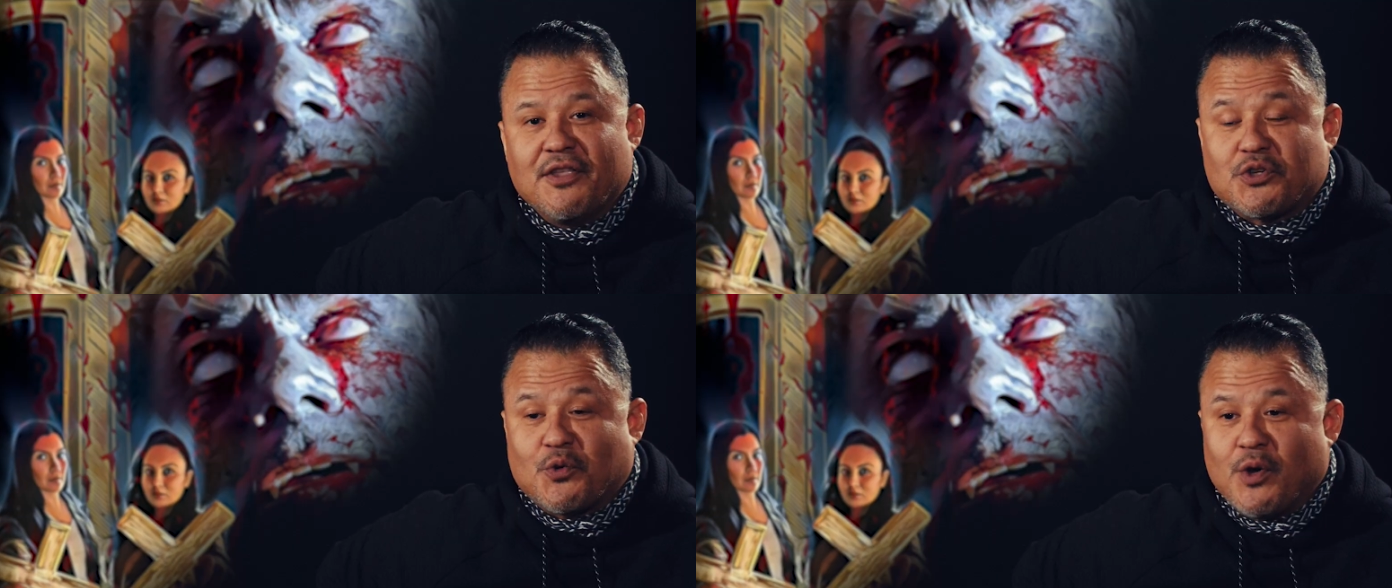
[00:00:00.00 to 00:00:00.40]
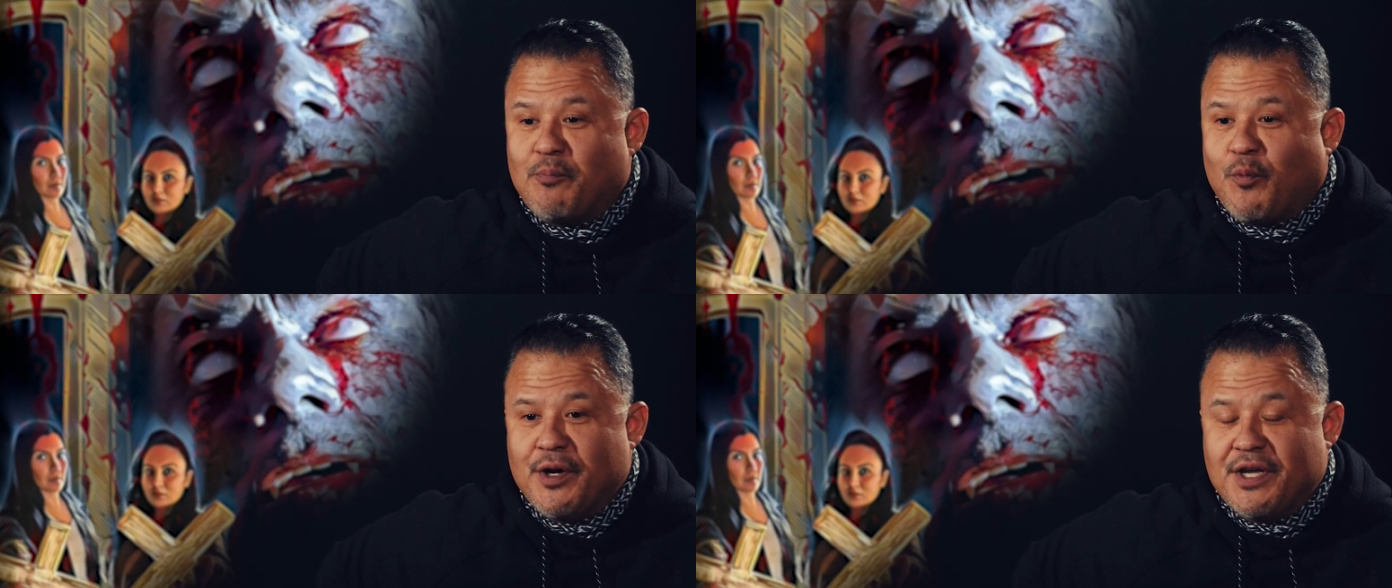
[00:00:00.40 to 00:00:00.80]
Speaker 1: The
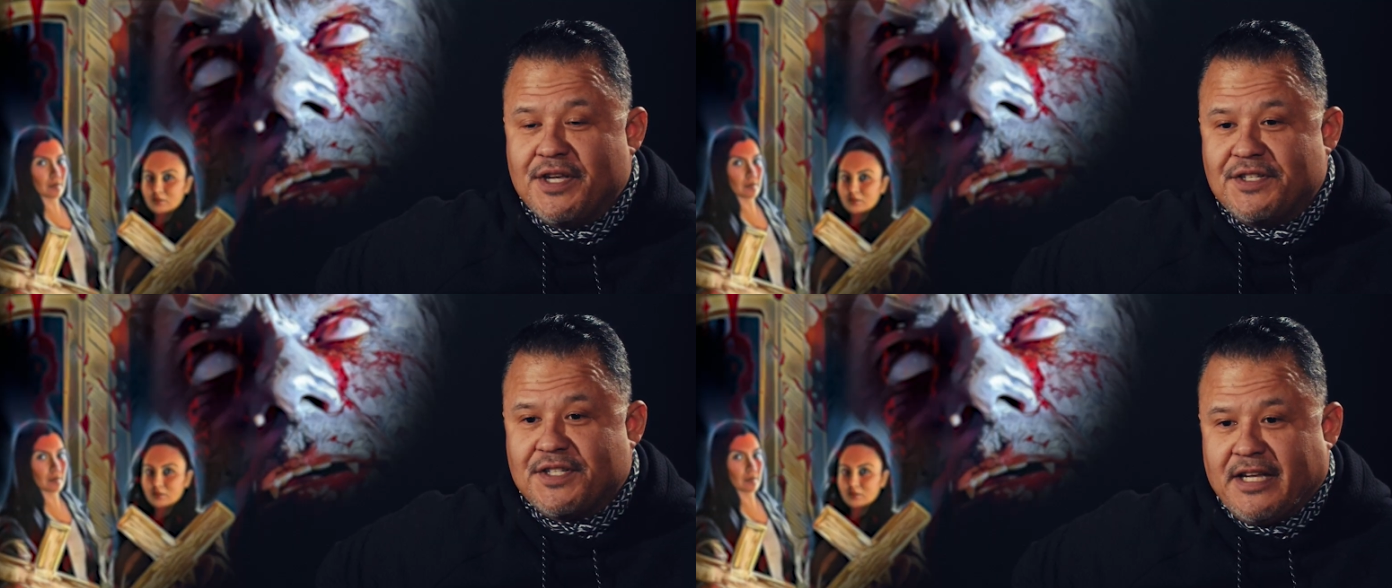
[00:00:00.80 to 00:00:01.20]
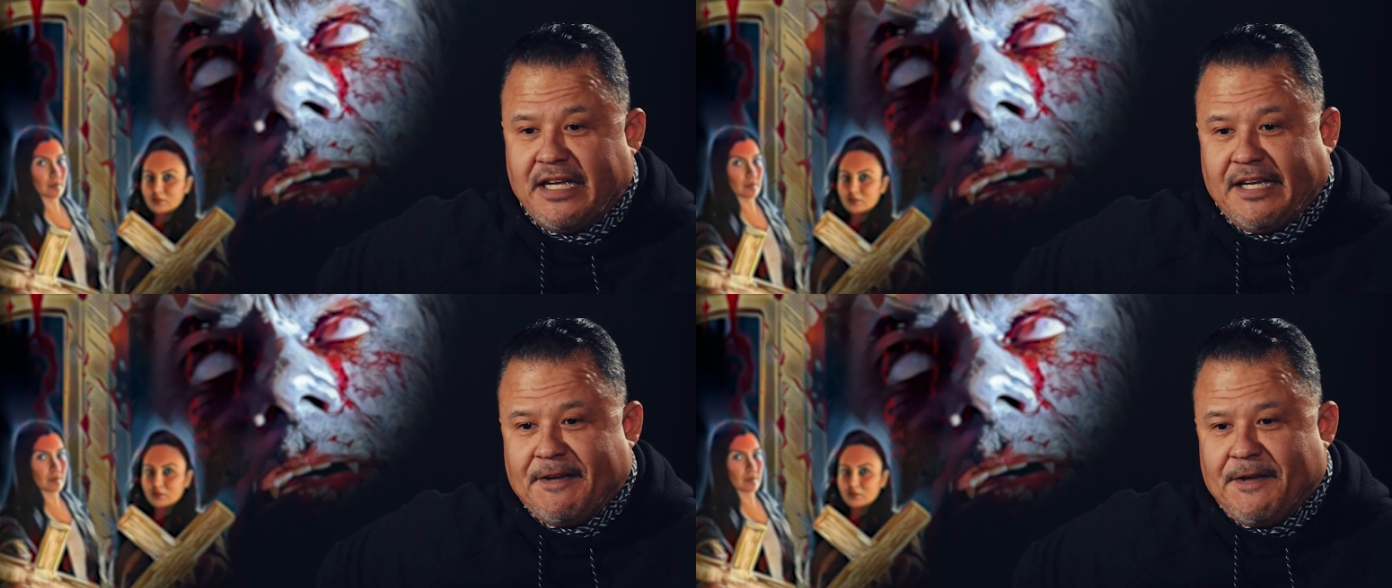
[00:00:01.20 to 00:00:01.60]
script was
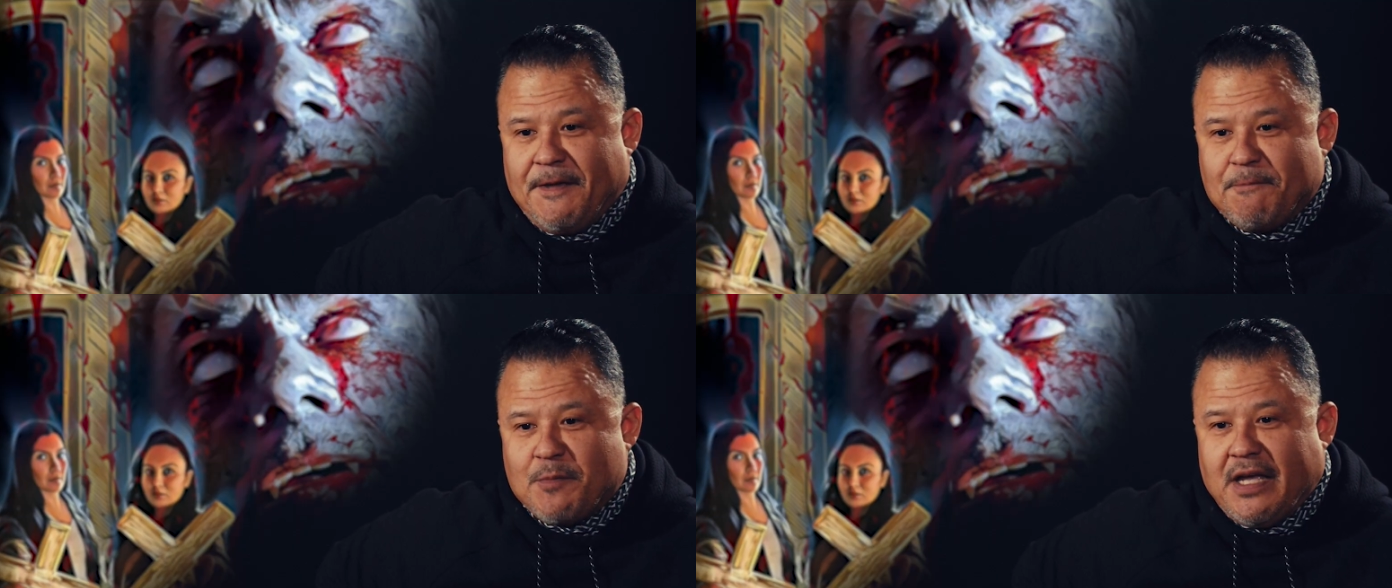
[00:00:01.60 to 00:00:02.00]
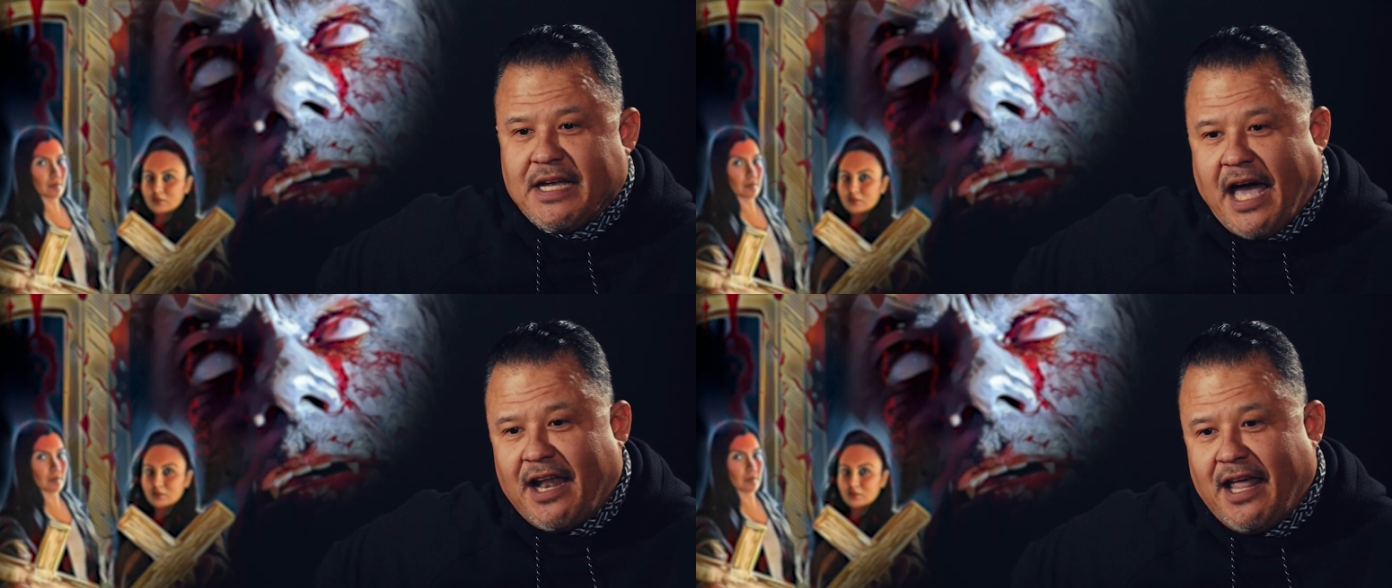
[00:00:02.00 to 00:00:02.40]

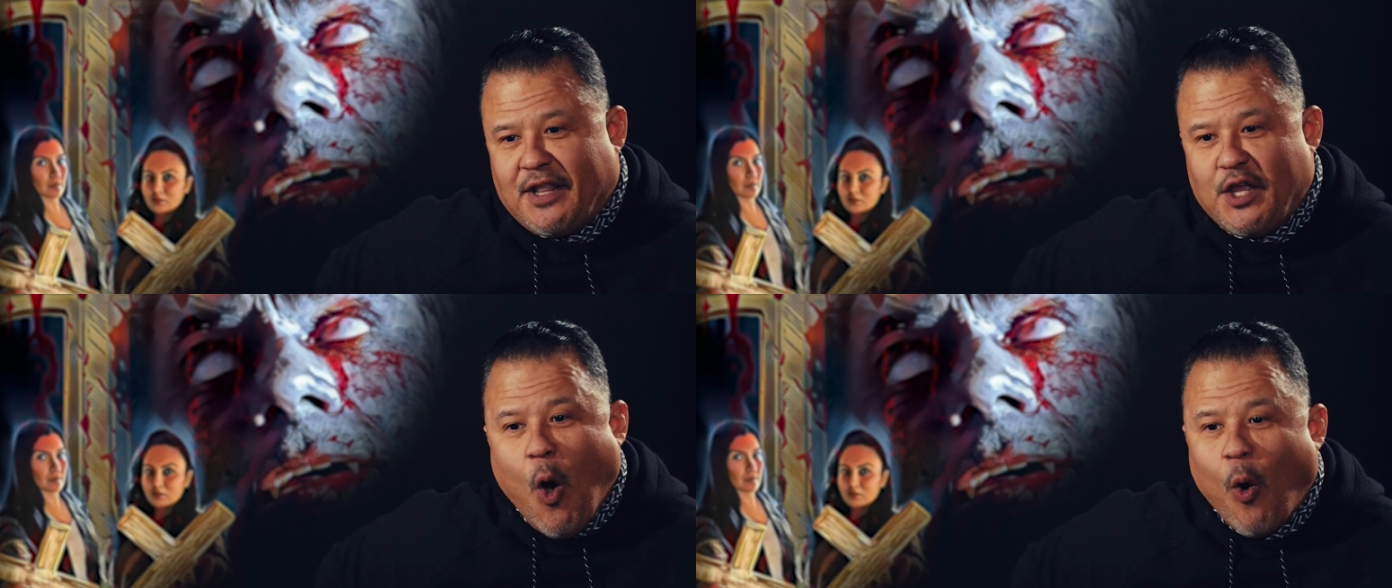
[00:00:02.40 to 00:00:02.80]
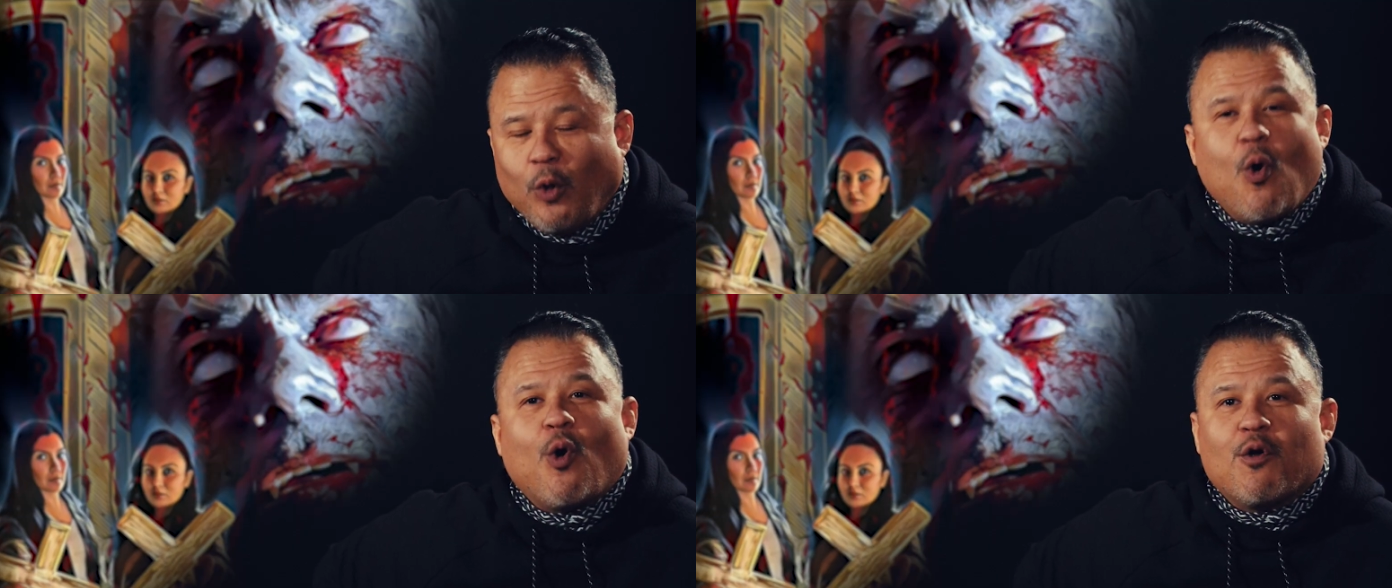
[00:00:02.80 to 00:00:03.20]
kind of like the
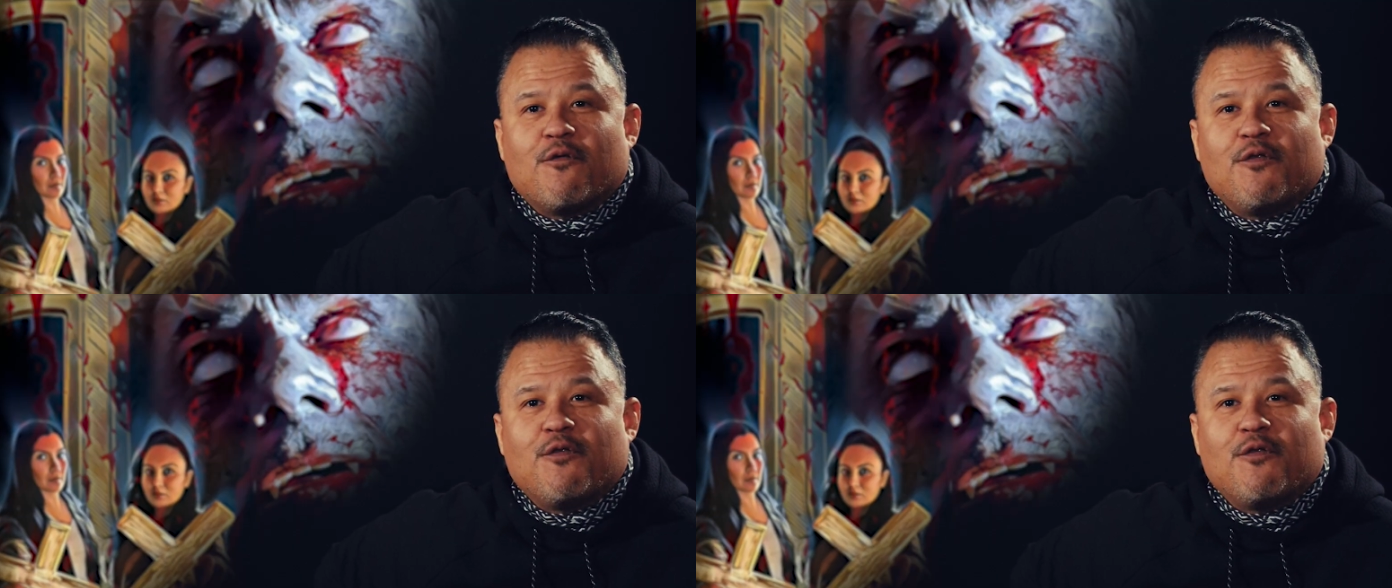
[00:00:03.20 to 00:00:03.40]
old horror